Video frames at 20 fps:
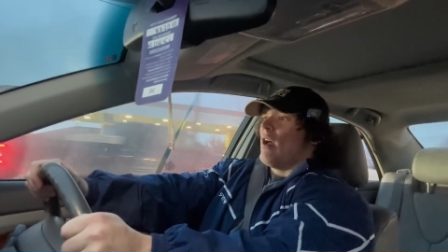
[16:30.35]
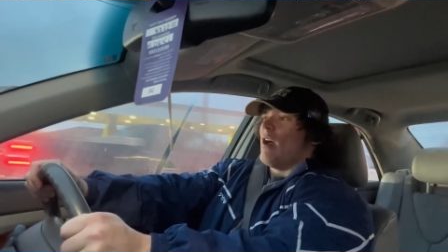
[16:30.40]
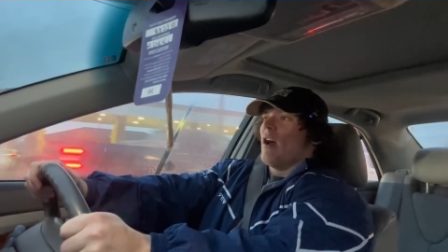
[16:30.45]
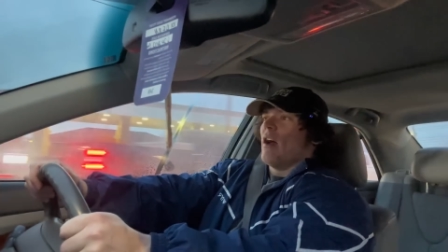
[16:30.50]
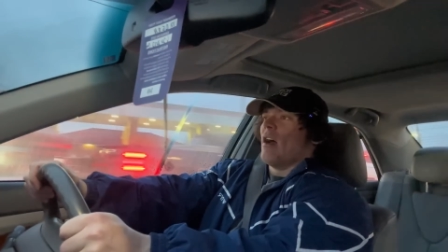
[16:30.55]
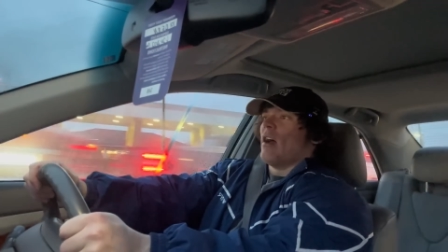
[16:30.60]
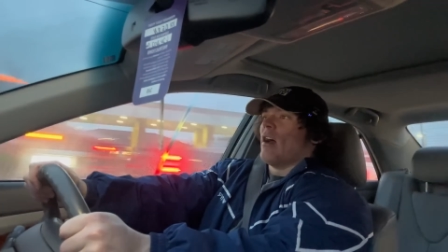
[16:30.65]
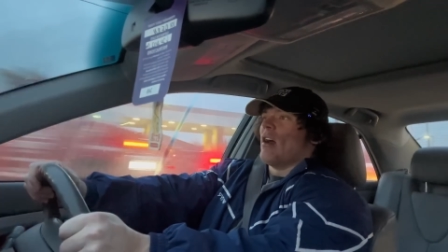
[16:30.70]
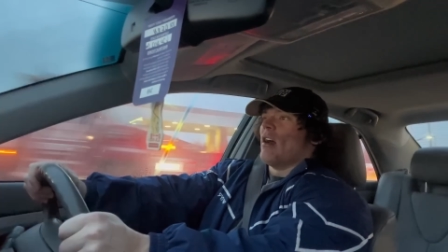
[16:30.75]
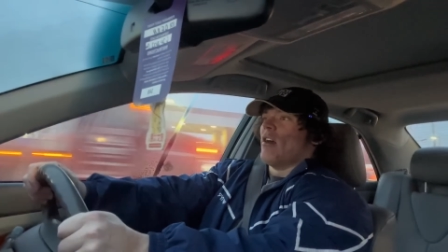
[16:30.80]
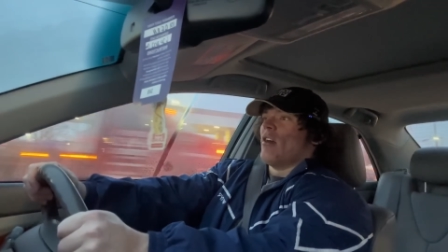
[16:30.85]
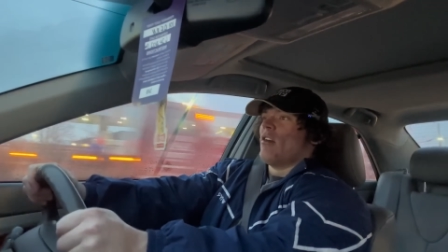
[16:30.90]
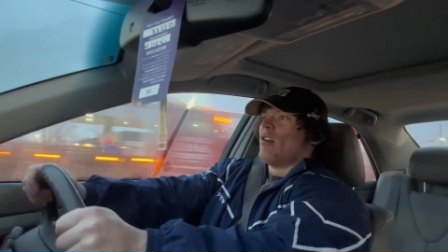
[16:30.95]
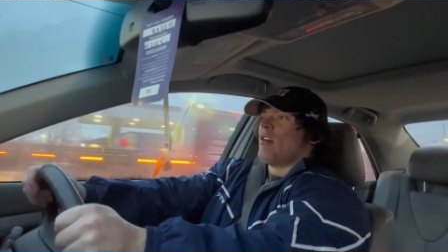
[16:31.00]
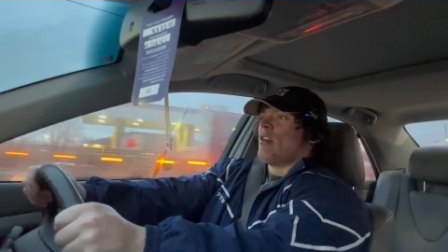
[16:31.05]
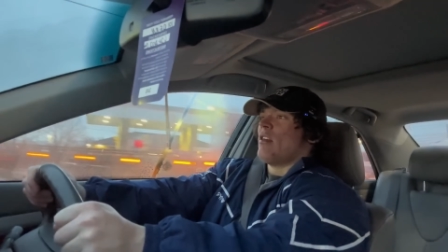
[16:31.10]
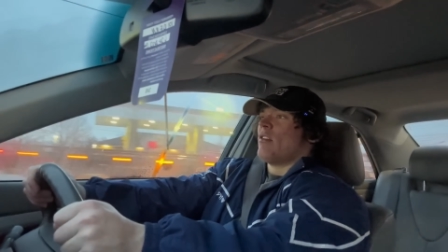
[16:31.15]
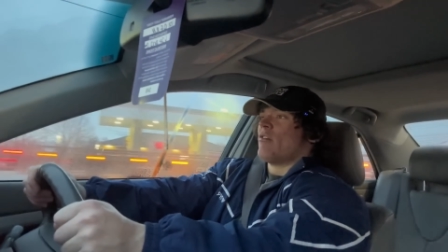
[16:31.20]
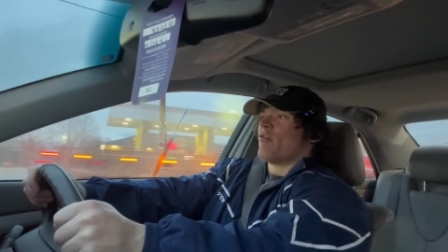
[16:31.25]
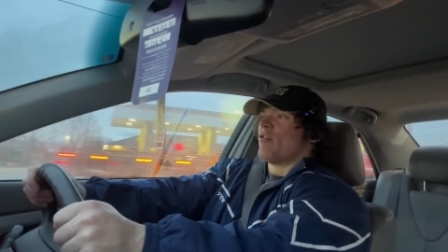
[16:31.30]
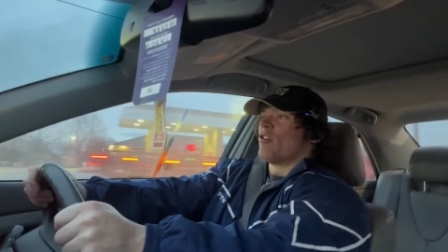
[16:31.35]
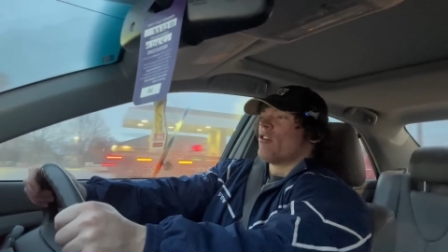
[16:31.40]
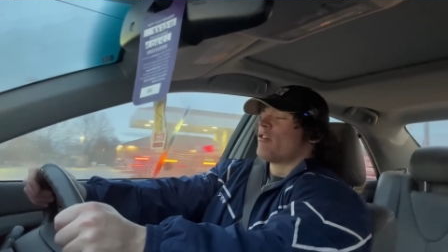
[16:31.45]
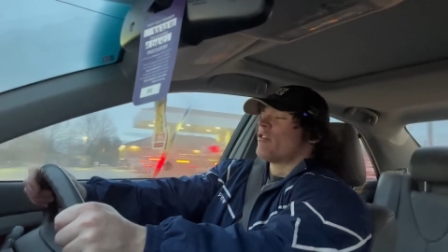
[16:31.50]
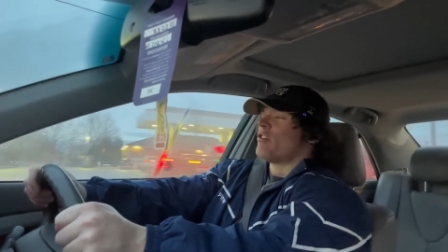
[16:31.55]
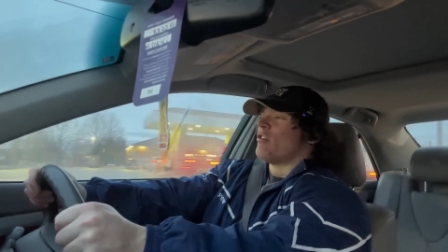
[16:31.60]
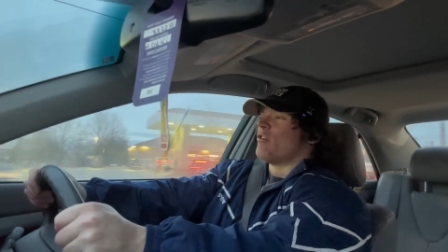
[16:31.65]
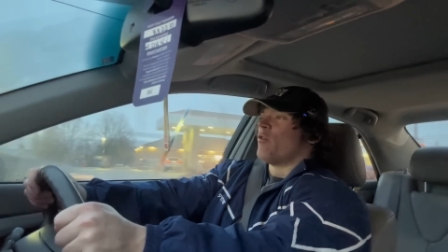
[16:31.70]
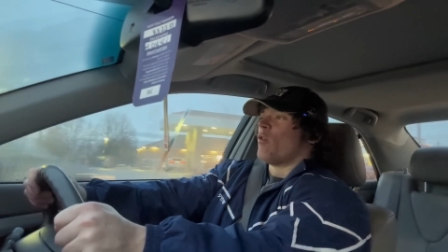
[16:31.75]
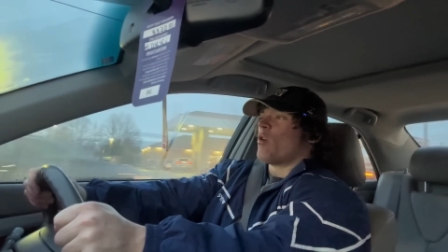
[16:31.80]
Uh, first
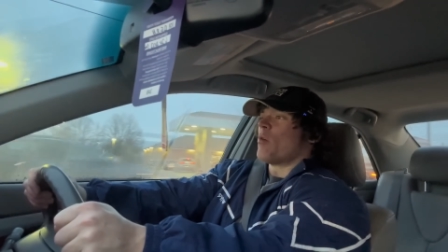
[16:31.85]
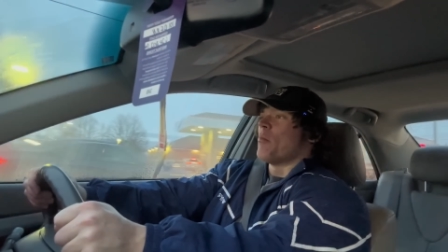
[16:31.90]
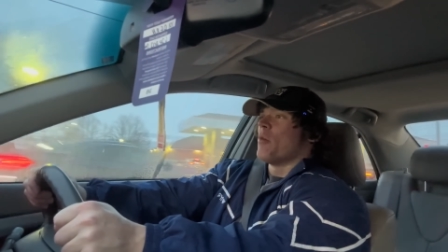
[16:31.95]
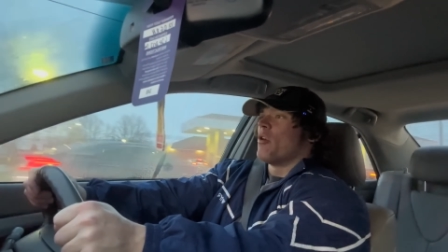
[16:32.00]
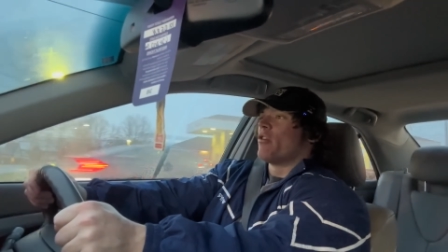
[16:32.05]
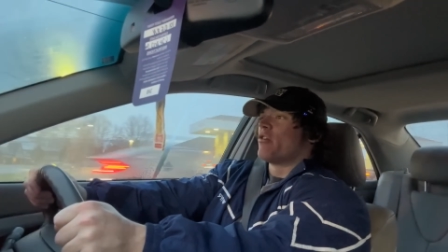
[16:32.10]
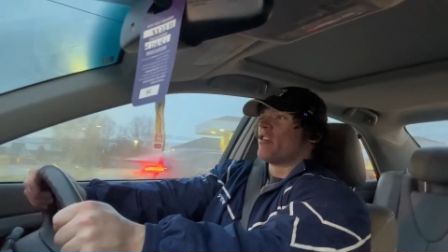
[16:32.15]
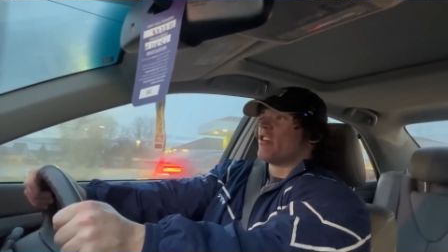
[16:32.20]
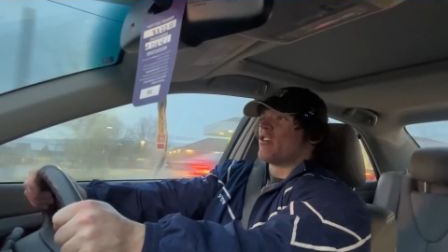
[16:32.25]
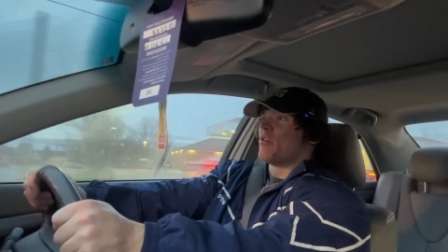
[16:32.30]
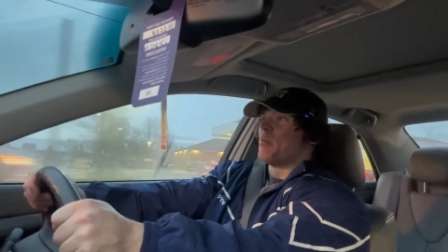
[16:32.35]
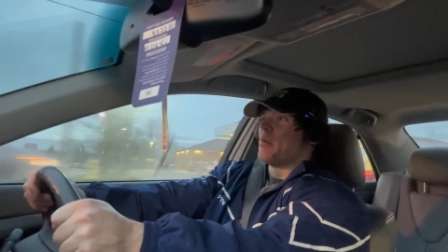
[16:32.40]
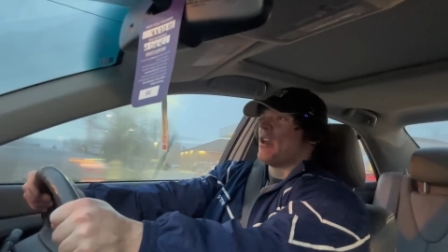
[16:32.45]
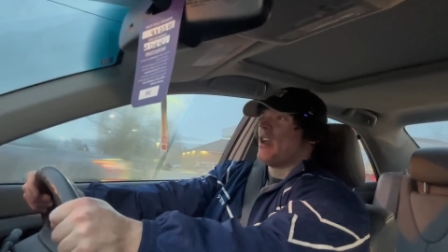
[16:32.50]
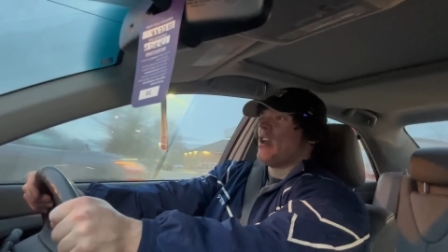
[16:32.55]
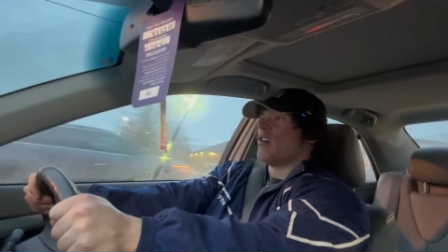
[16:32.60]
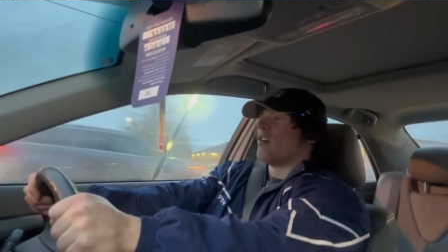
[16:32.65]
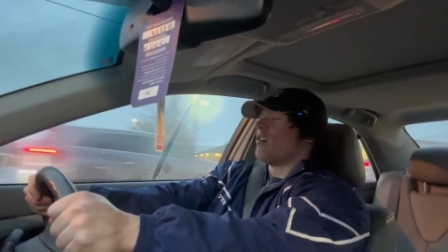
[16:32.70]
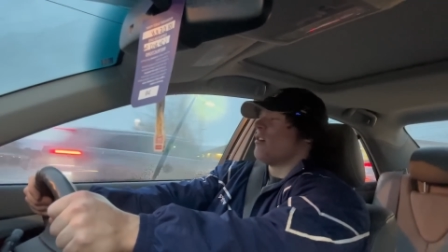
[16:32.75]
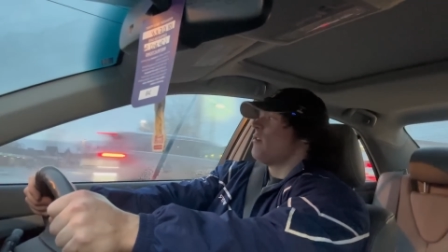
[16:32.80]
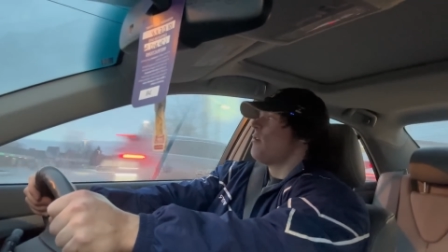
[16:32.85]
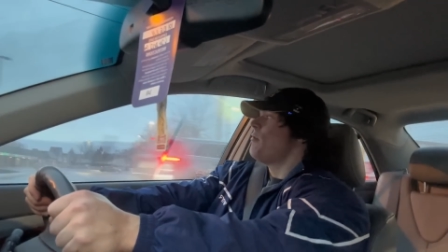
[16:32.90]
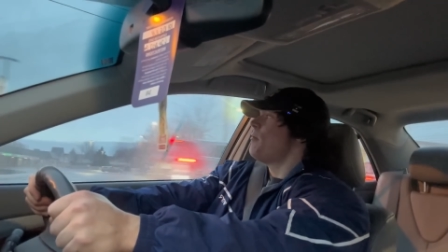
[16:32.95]
and foremost, as a beginner,